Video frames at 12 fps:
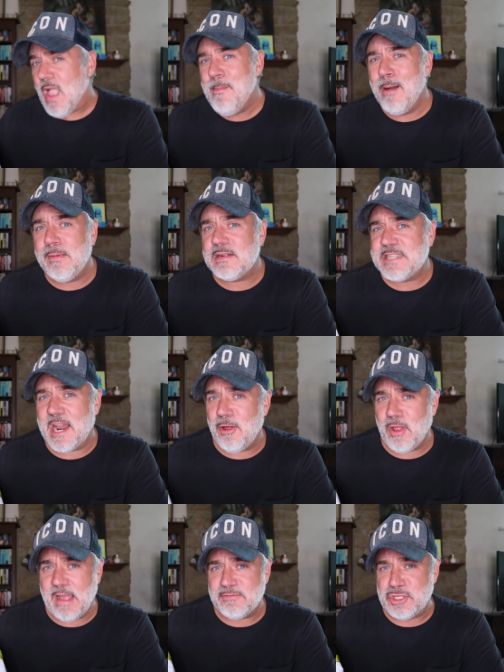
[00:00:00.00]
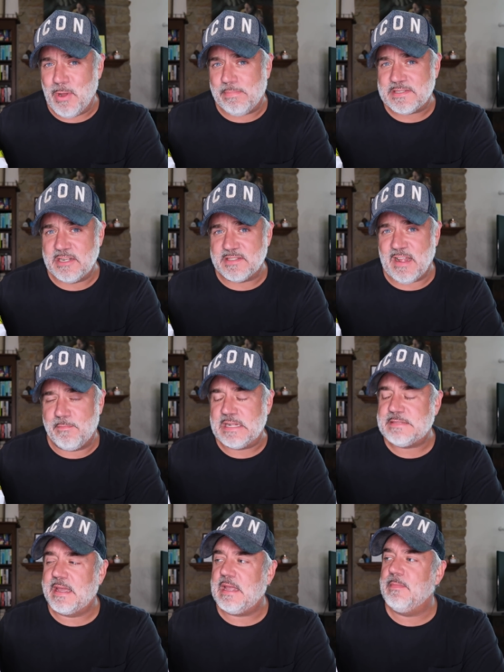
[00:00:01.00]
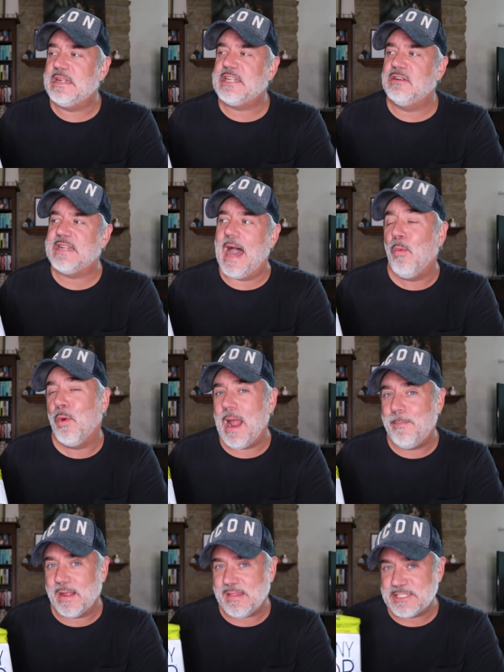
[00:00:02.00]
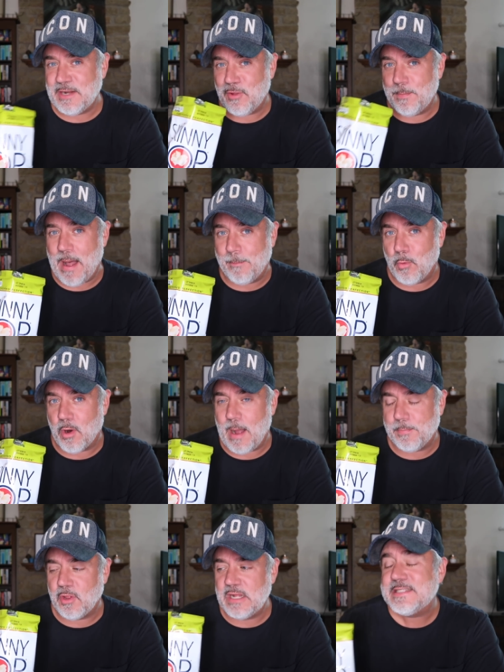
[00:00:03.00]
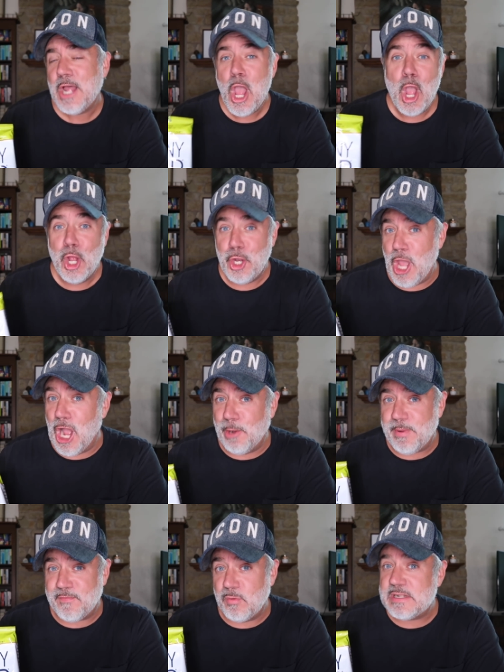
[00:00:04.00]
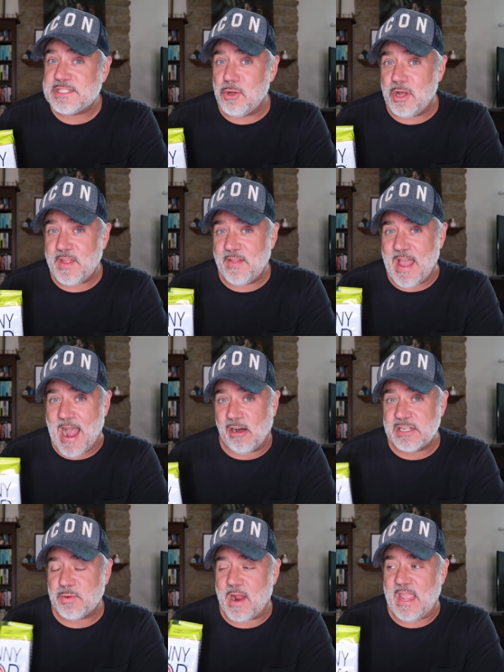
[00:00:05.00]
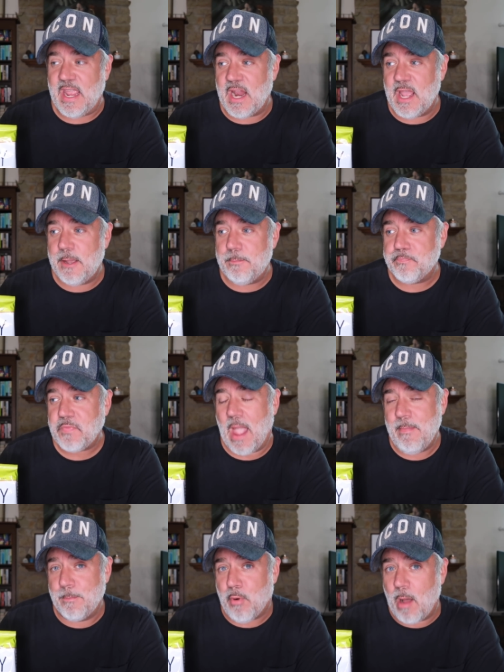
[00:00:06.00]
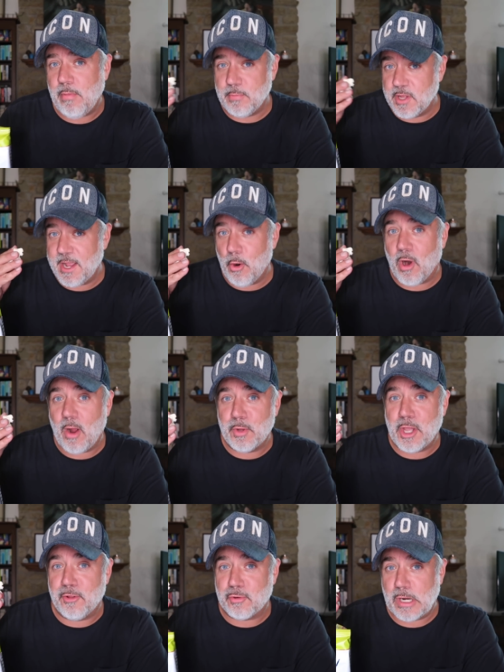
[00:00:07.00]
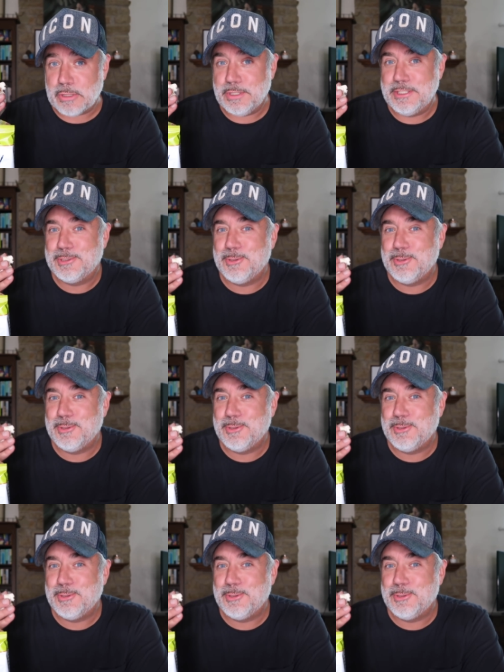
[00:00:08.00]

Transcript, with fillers: I'm almost done. I only have two episodes left, but it's making me so sad. Would I pick this over the Popcornopolis? No, but if it was the only thing in the house, would I eat it? I mean, probably, or I would go to the grocery